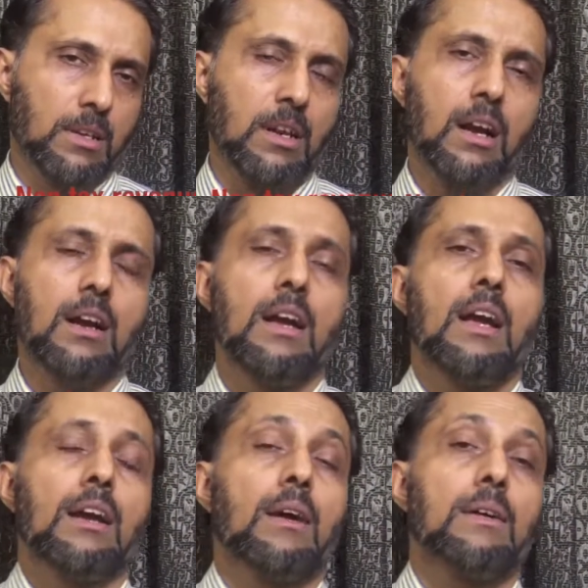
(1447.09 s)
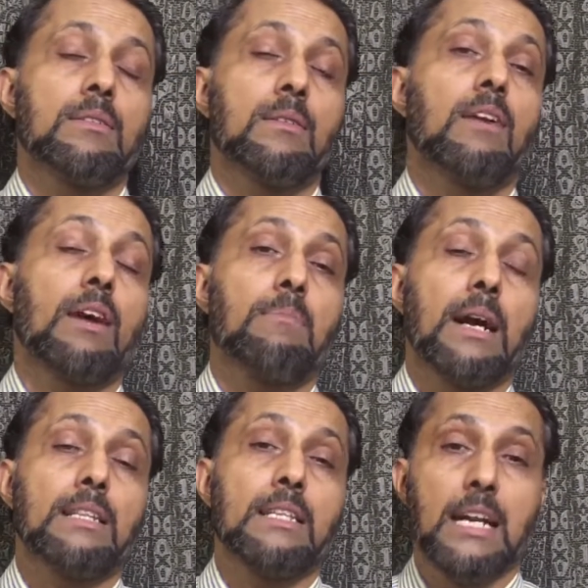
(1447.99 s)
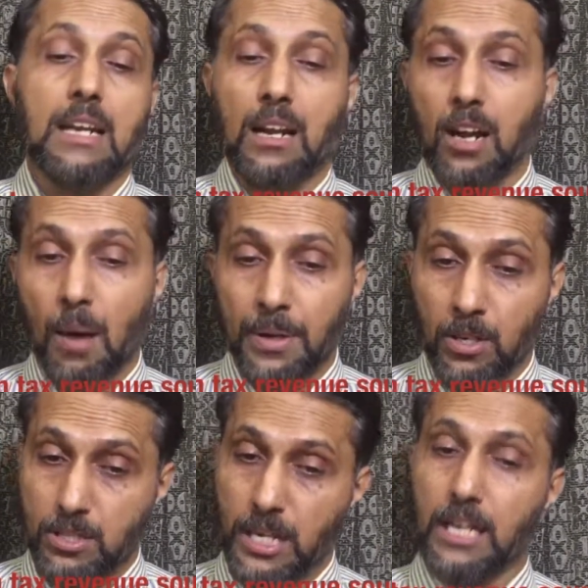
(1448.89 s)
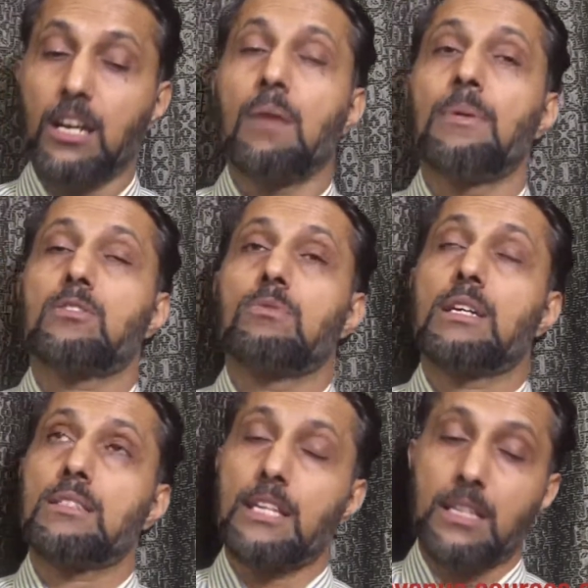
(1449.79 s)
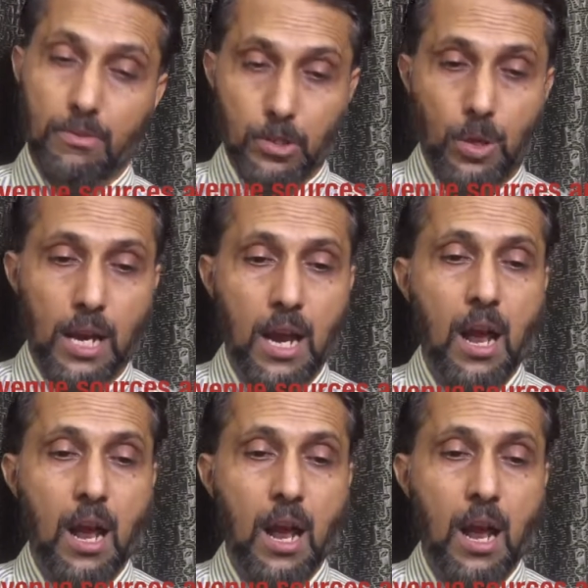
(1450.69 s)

given by the central government or state governments towards the individual.